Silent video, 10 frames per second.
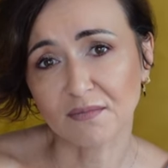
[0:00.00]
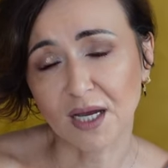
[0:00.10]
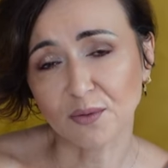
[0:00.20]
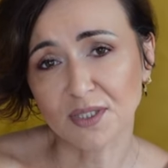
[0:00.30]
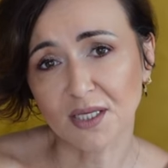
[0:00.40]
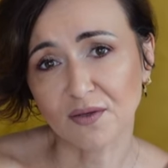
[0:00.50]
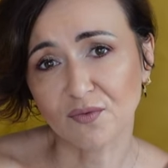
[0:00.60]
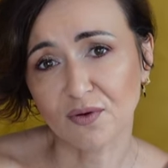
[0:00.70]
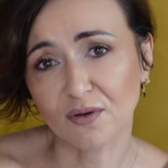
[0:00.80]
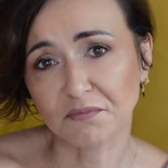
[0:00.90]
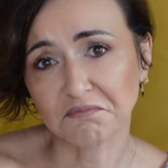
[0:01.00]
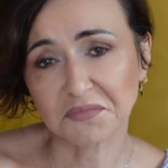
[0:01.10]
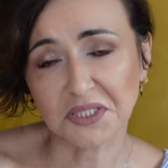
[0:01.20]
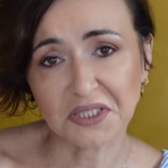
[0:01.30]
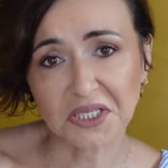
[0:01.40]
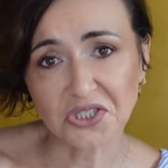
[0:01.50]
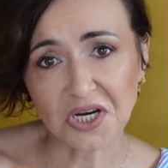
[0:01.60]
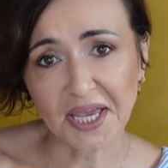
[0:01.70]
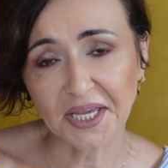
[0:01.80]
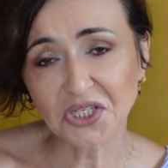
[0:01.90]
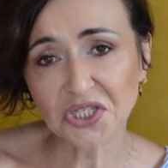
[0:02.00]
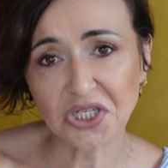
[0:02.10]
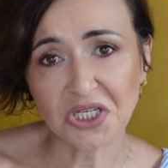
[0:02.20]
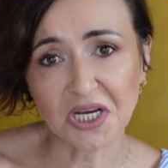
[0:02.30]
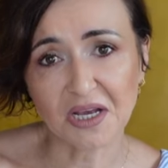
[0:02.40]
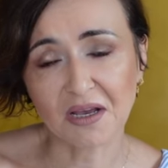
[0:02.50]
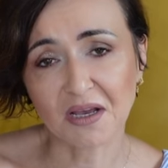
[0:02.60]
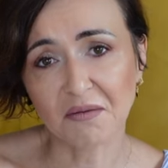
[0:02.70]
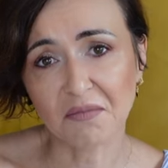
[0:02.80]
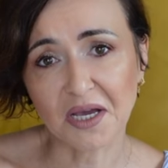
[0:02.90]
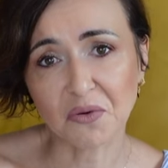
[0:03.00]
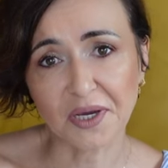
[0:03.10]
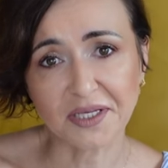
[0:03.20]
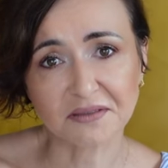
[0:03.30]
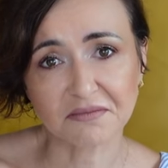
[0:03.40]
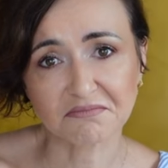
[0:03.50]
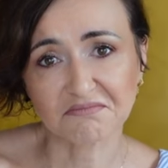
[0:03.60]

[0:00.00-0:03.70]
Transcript: i would say from teenage age uh, my weight